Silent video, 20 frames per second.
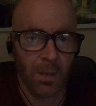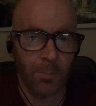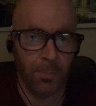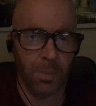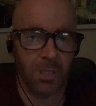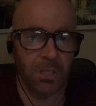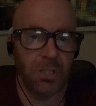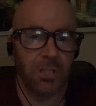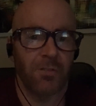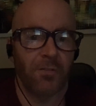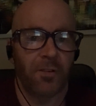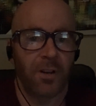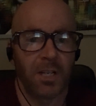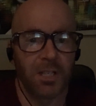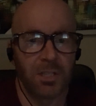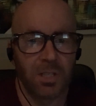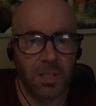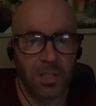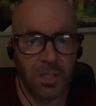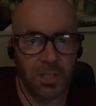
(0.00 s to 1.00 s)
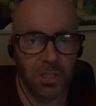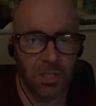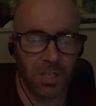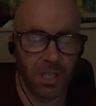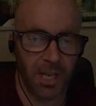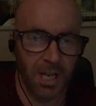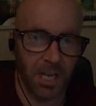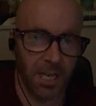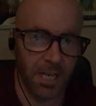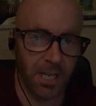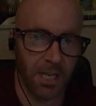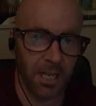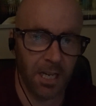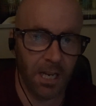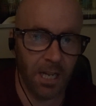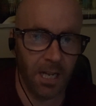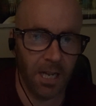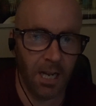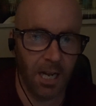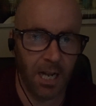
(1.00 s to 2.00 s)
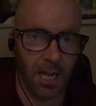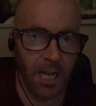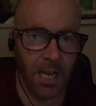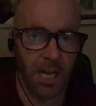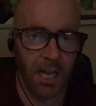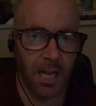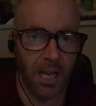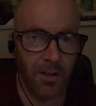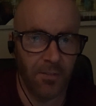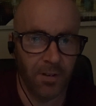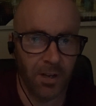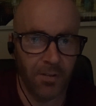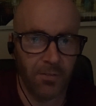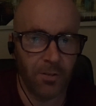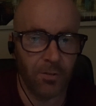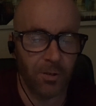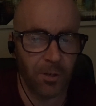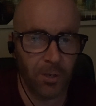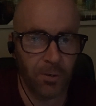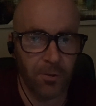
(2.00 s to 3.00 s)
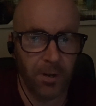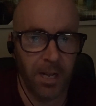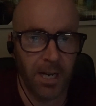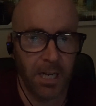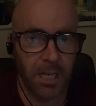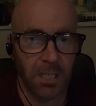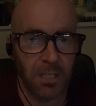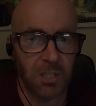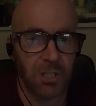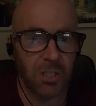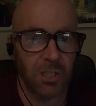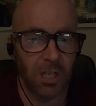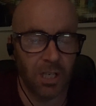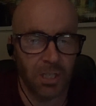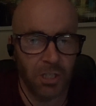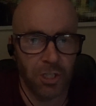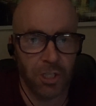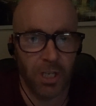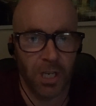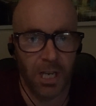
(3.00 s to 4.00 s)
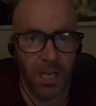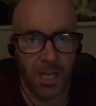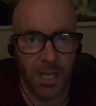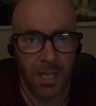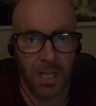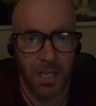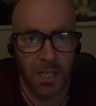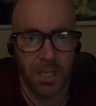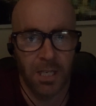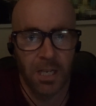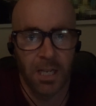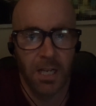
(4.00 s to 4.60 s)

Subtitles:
But suffice it to say, I have never regretted such a